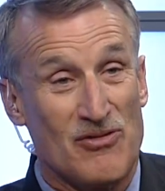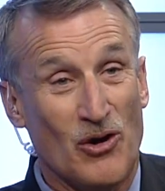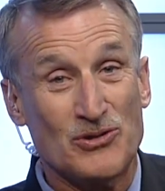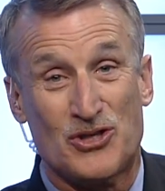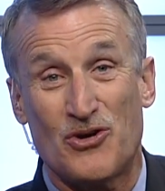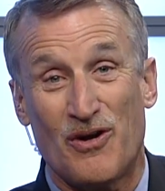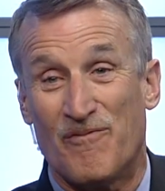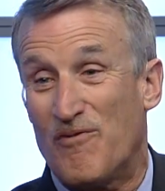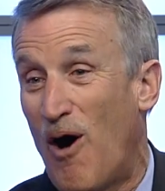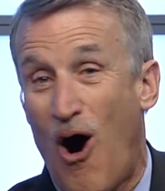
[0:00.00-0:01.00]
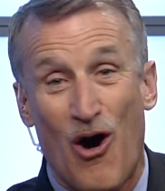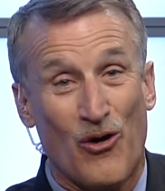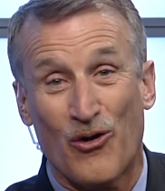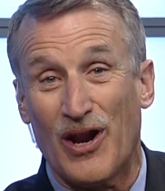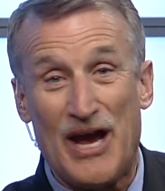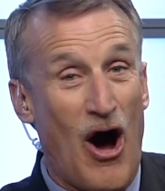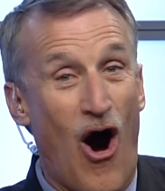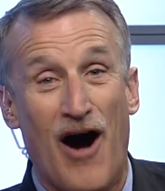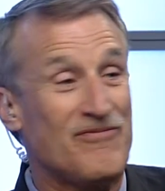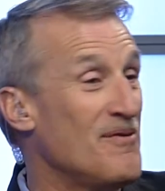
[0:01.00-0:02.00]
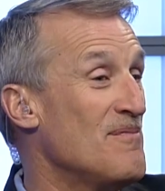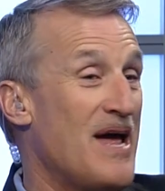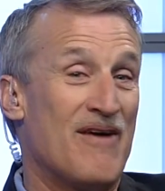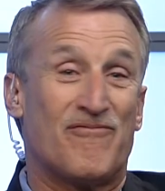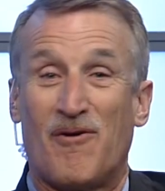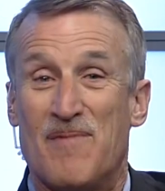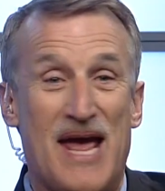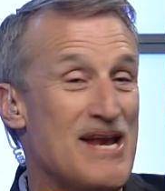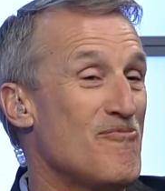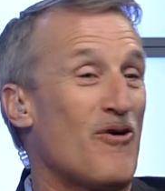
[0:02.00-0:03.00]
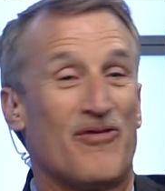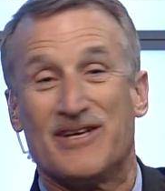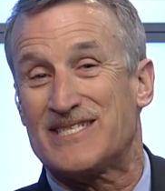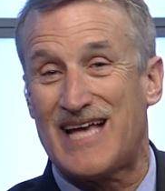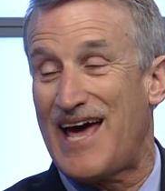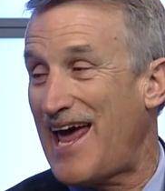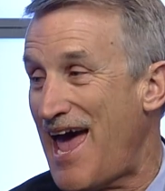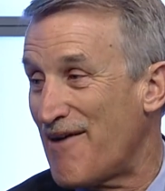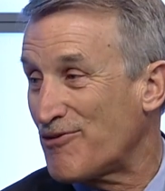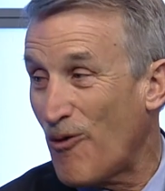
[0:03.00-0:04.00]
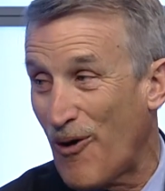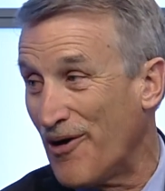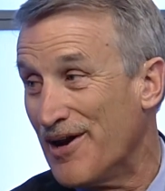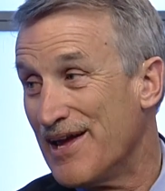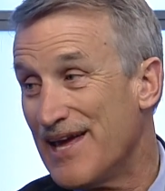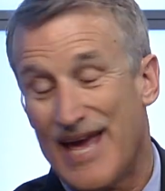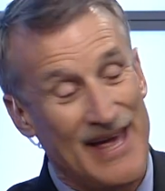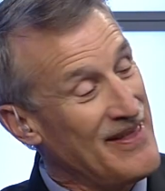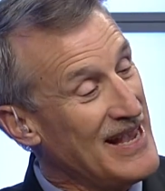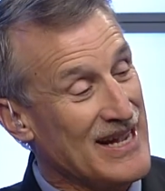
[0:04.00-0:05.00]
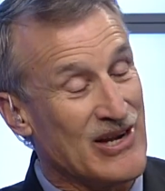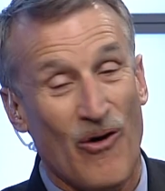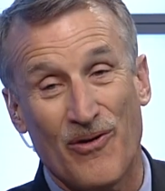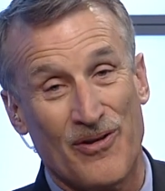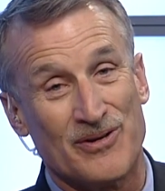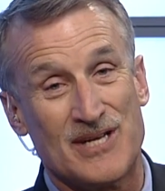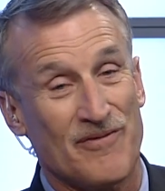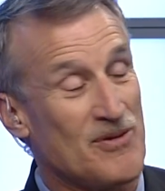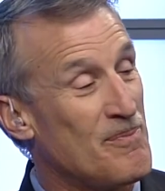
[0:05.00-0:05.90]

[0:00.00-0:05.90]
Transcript: They'll shoot them early, often, and eh, from anywhere this side of half court, and they get going, they're tough to